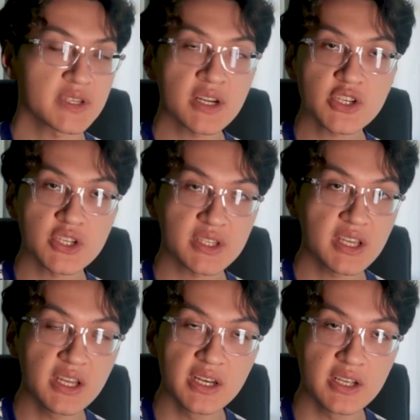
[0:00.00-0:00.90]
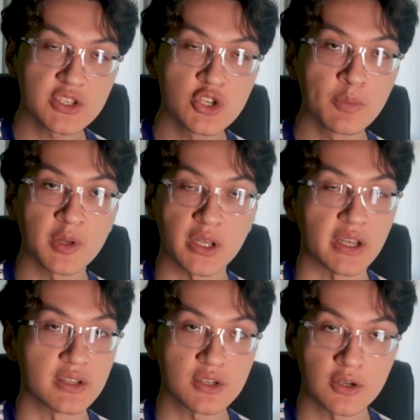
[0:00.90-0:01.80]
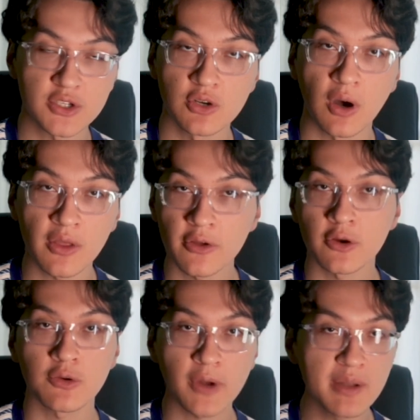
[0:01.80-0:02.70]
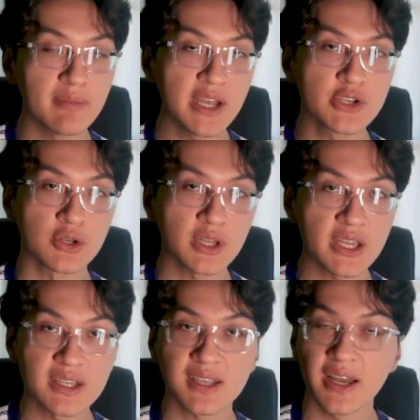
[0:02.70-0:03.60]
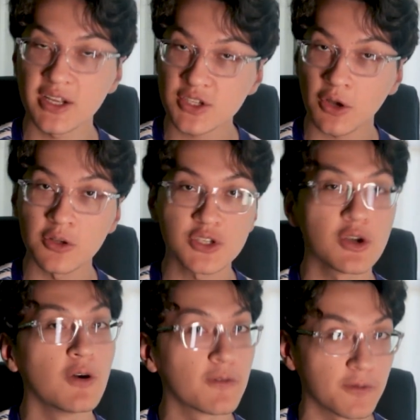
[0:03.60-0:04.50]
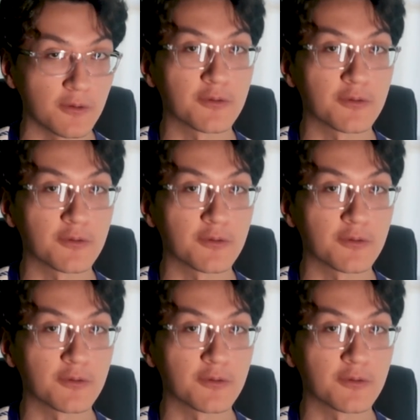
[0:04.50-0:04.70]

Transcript: it's not just the Indian Super League, it's also other great major leagues, and it's also for